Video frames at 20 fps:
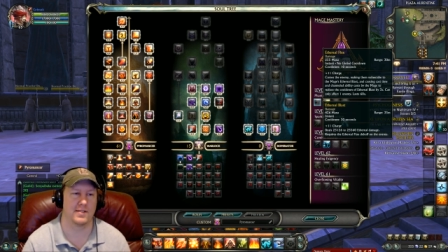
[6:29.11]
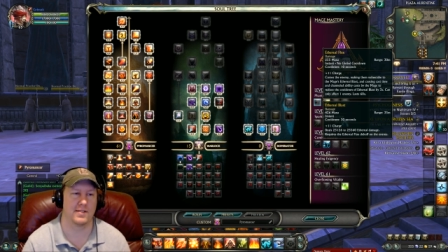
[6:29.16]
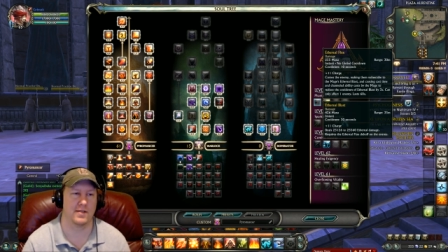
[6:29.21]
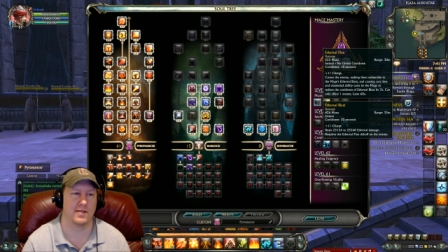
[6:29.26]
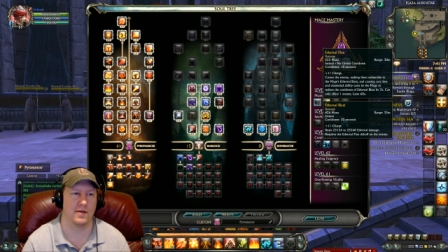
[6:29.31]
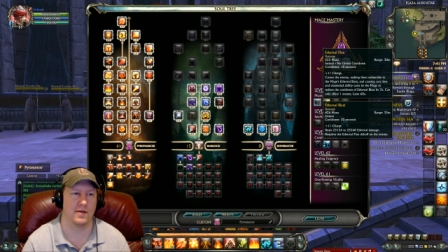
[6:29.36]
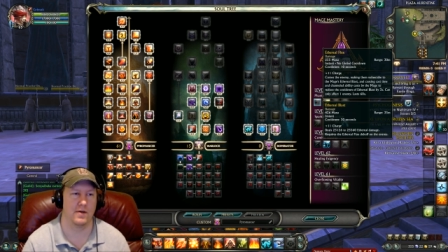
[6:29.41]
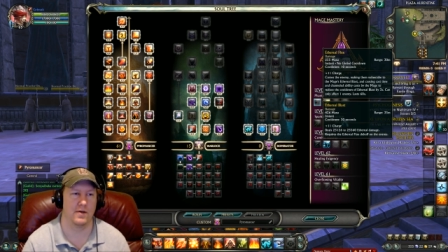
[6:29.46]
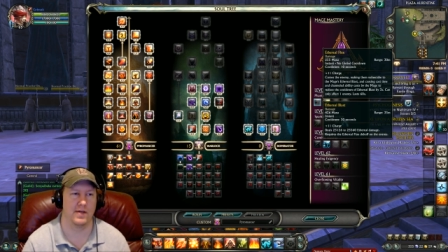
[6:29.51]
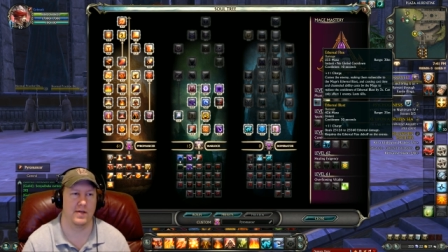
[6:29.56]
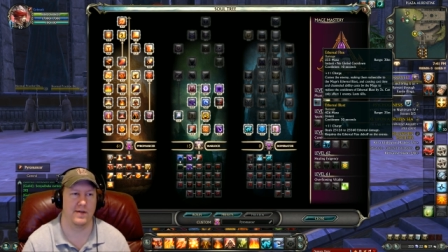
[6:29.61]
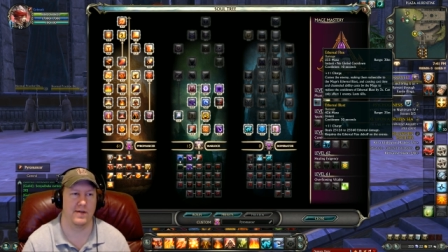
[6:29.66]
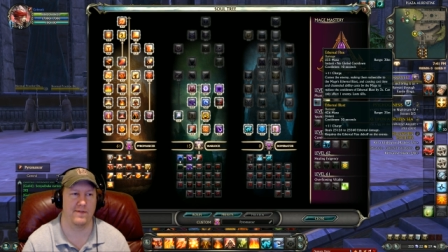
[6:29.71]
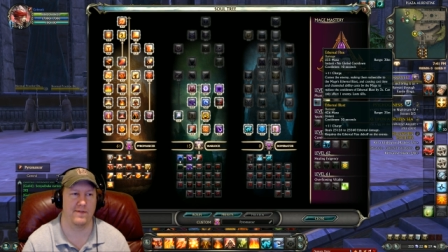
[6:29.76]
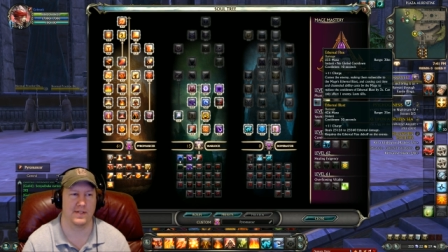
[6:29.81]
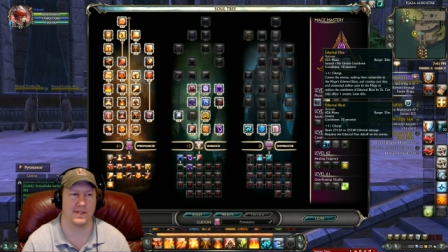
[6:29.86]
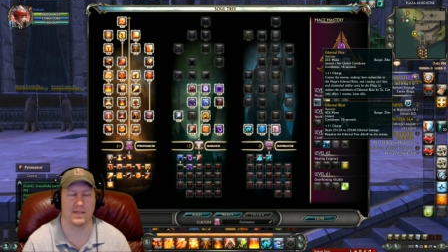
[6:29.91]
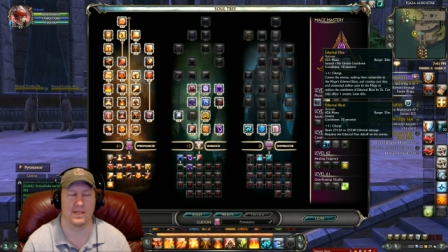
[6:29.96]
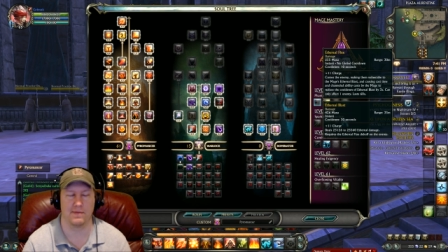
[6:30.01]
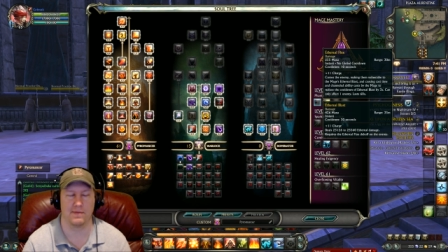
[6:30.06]
So if
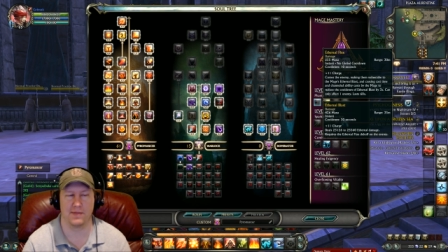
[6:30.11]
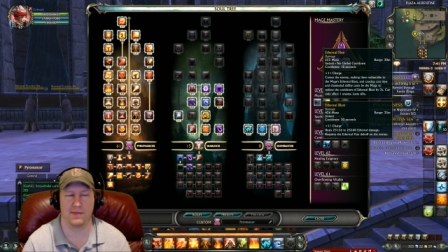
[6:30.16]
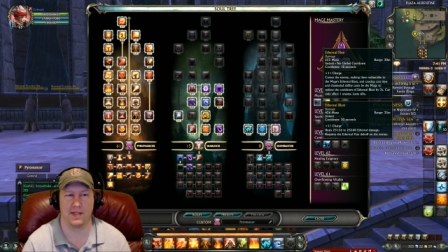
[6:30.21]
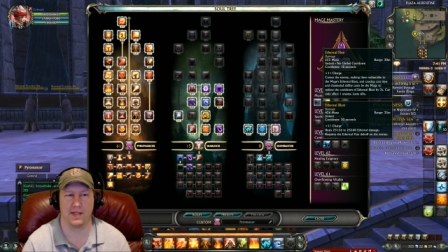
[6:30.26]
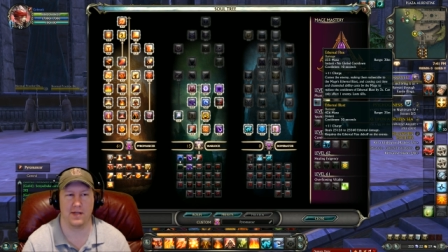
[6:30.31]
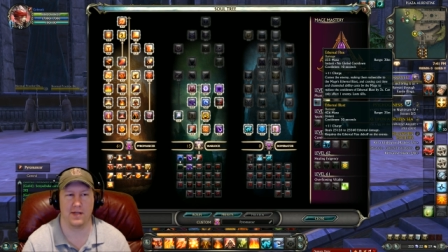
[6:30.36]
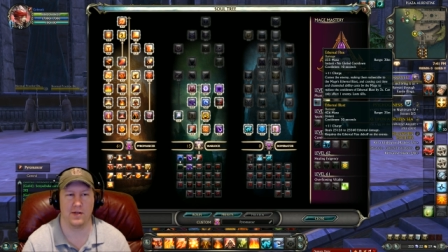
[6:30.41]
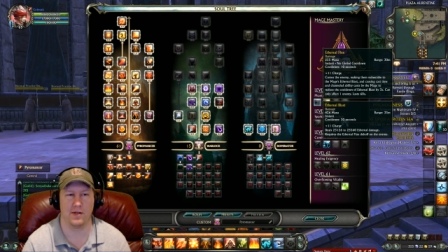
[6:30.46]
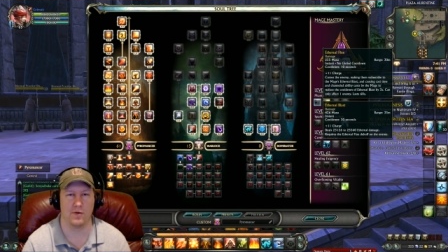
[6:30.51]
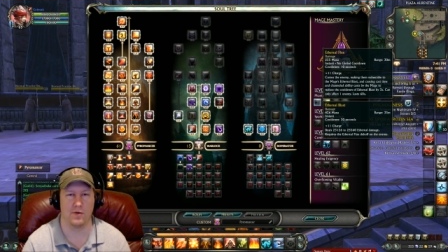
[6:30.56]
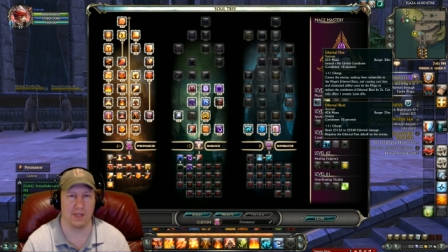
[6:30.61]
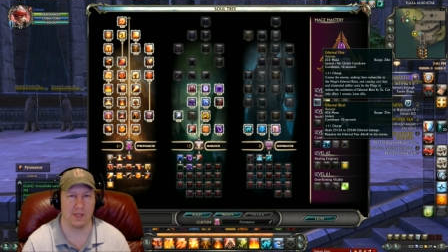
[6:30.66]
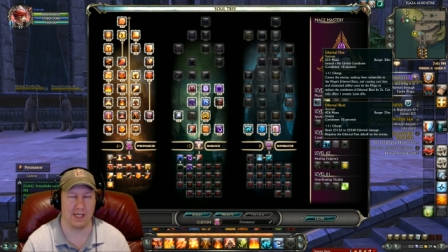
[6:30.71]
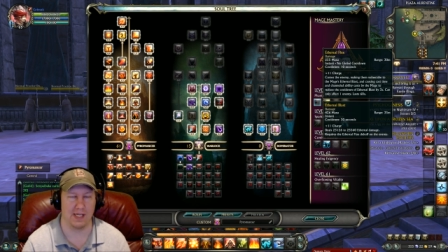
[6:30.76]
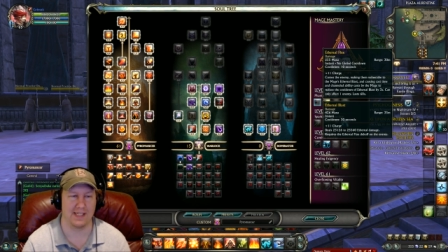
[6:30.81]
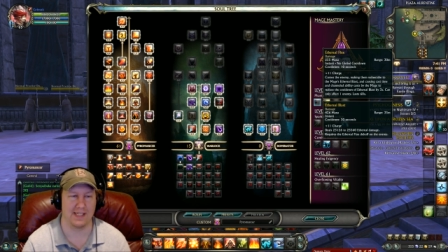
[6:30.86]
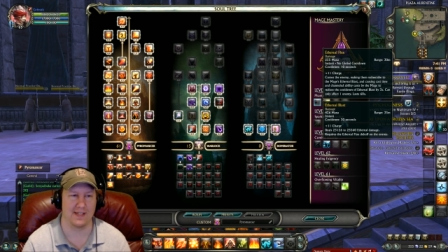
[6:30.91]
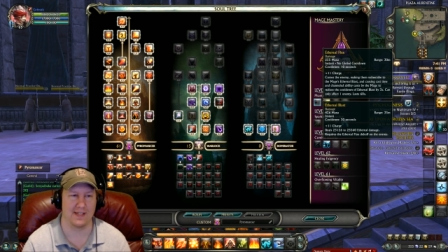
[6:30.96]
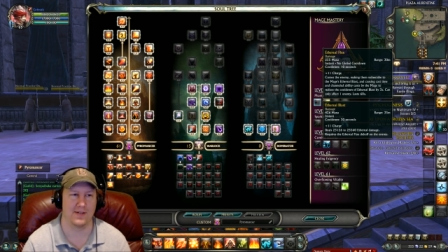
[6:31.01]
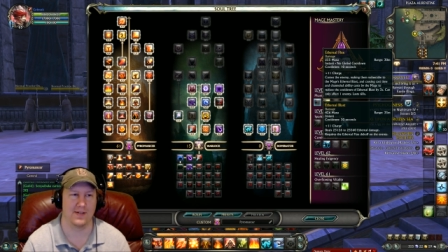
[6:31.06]
it's something that you would
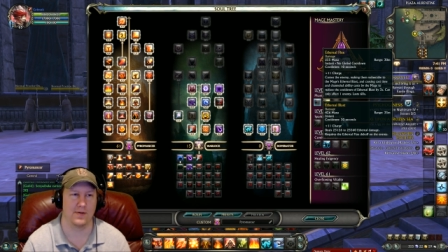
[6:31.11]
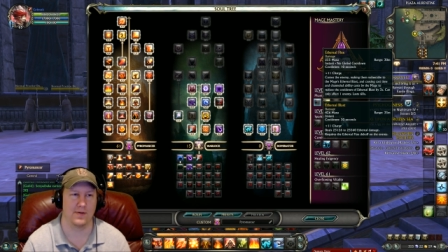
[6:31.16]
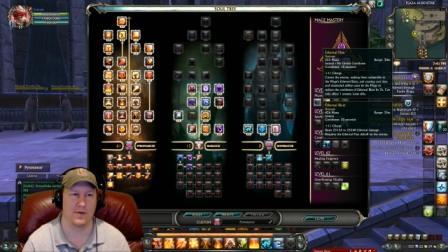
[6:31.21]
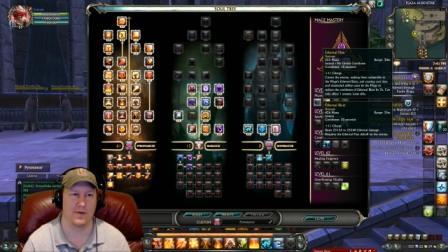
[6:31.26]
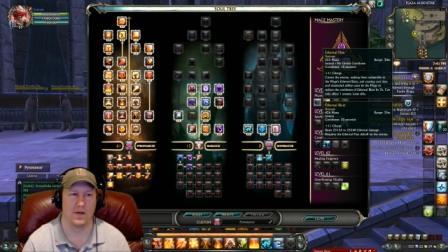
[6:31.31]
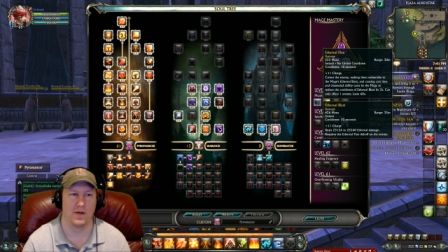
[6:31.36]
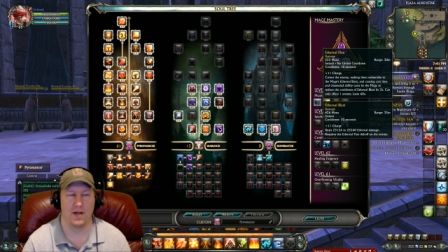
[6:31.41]
like to do,